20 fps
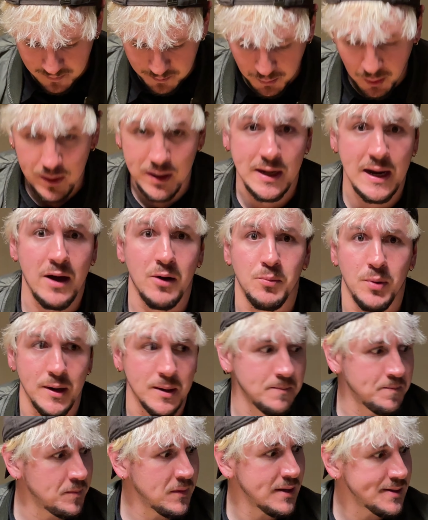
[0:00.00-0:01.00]
point it out,
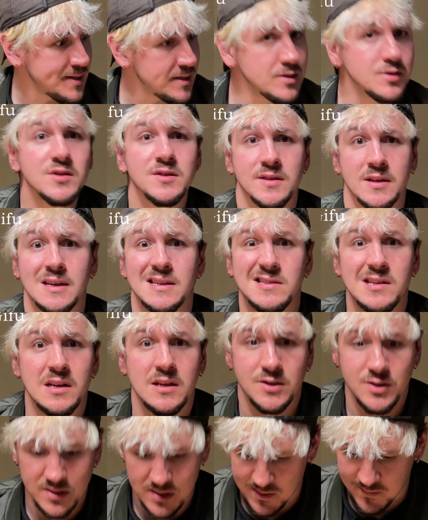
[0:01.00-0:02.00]
but it's interesting. It's an
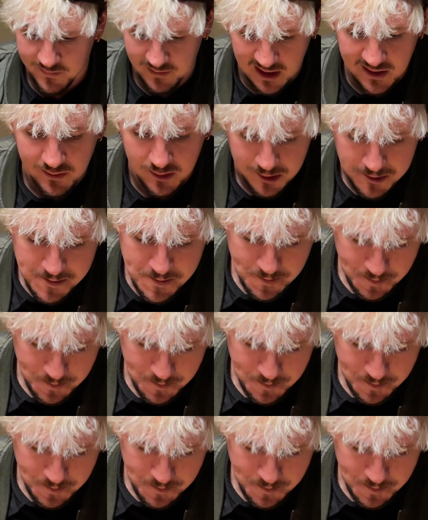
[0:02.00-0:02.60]
interesting flavor.